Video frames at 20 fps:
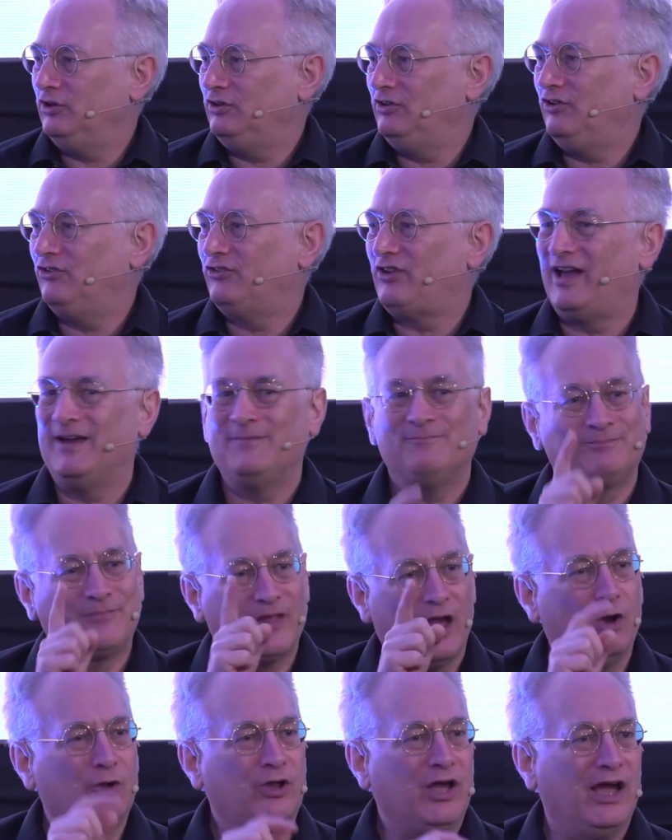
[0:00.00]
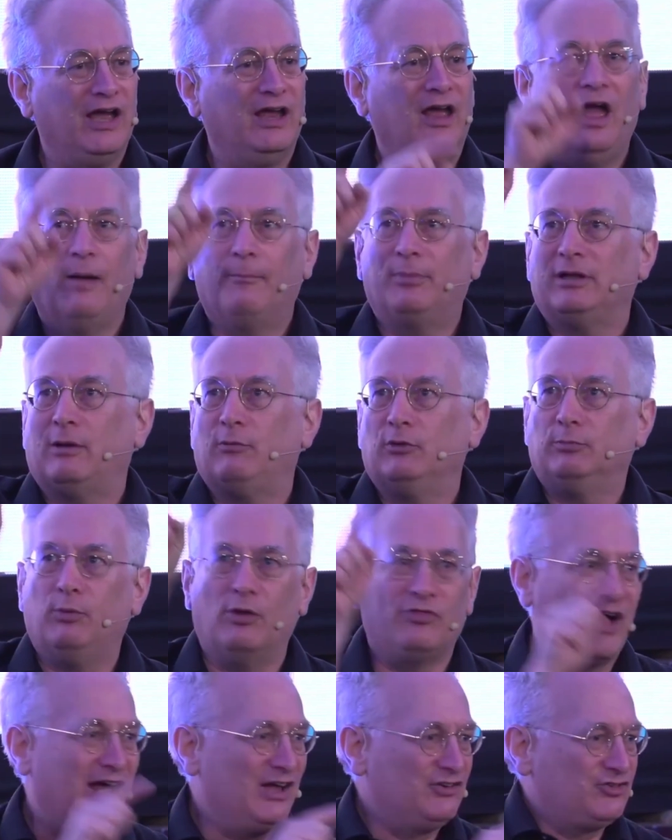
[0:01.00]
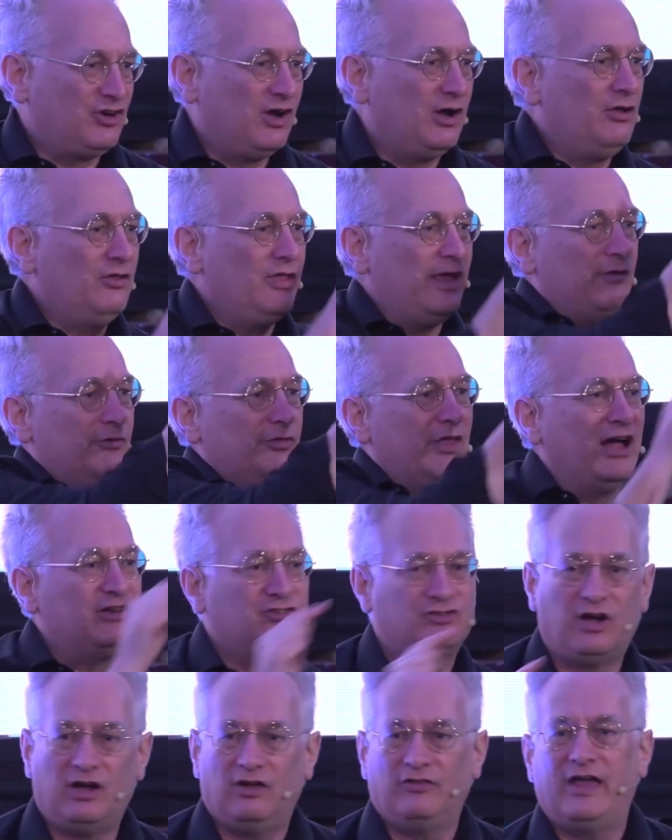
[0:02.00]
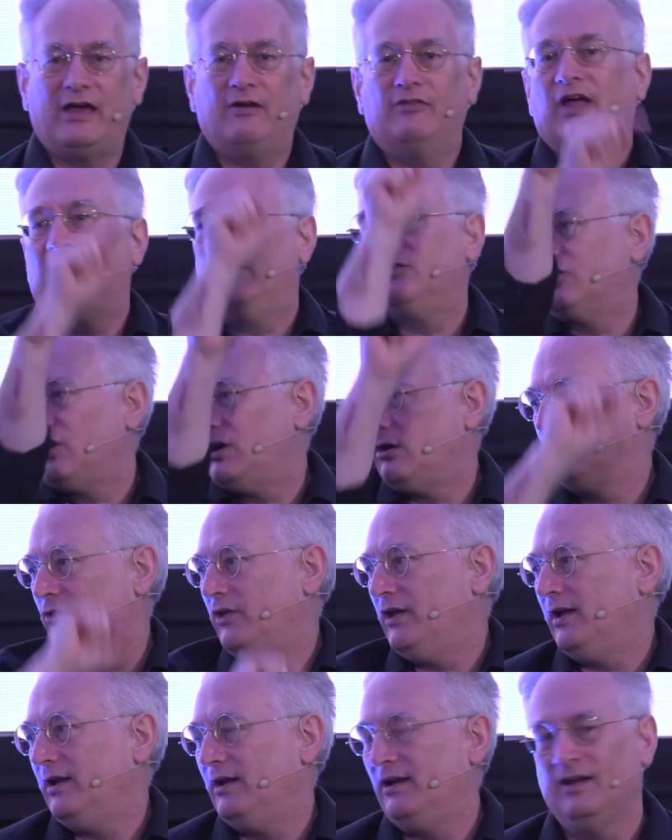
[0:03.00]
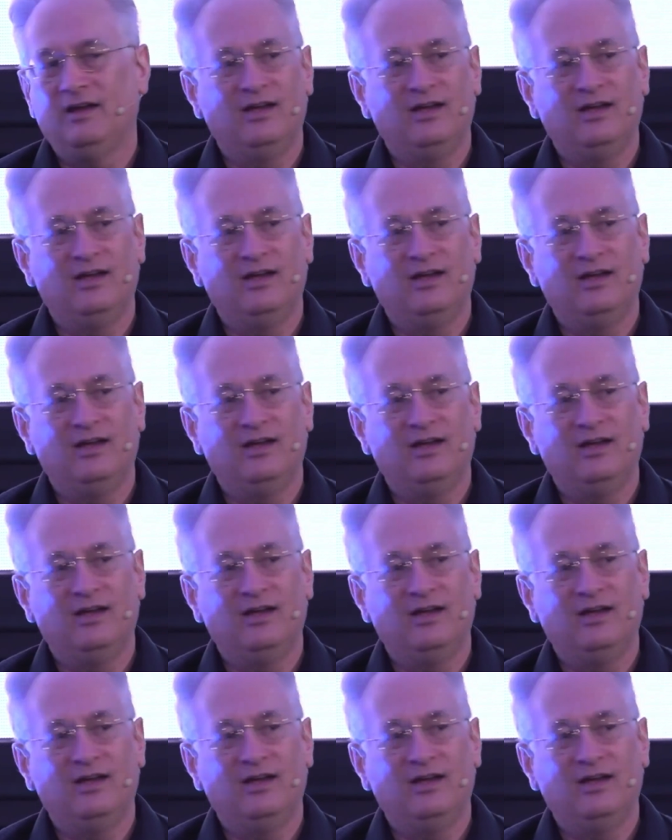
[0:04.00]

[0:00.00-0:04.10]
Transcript: to say, okay, but I want to put that child there and that child there and that child there.